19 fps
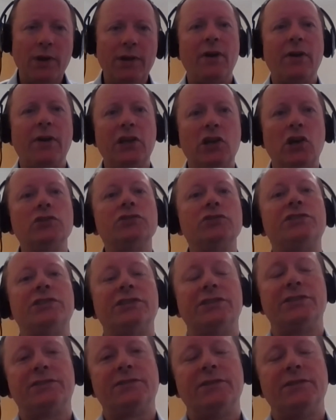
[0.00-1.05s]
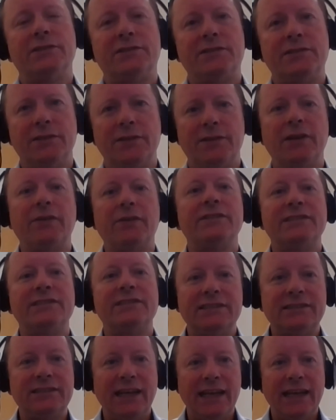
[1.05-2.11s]
we're very conscious that there
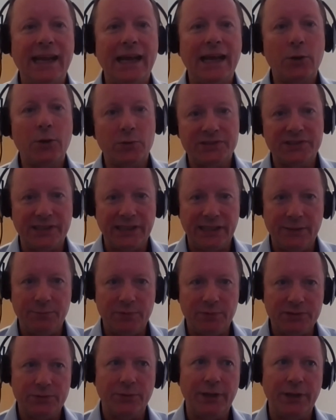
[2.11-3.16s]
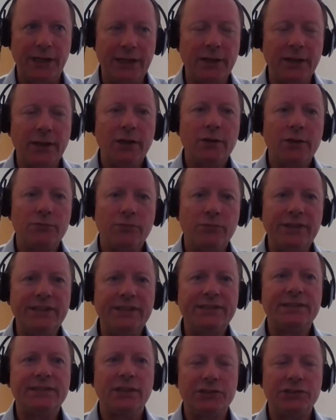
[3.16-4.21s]
is this inequity between
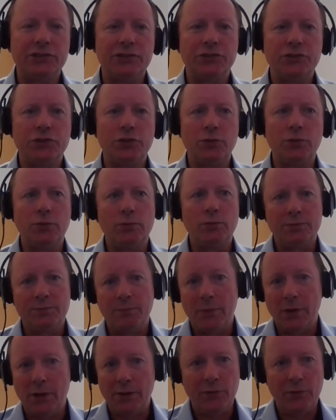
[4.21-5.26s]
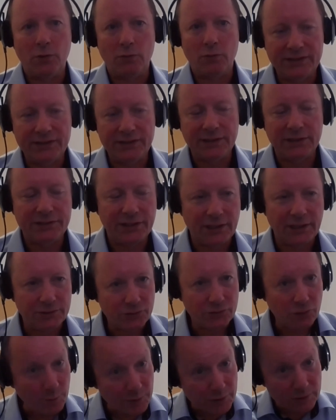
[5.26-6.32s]
researchers who, if you're researching a
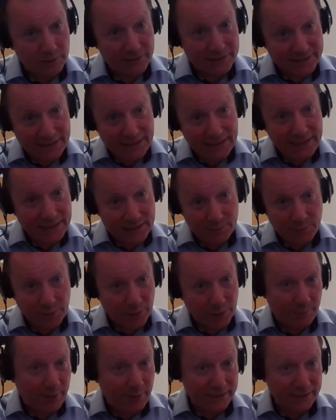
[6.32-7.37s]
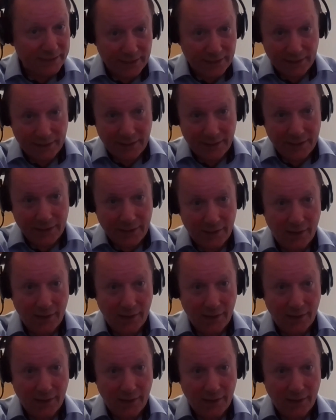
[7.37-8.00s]
tropical disease but are based in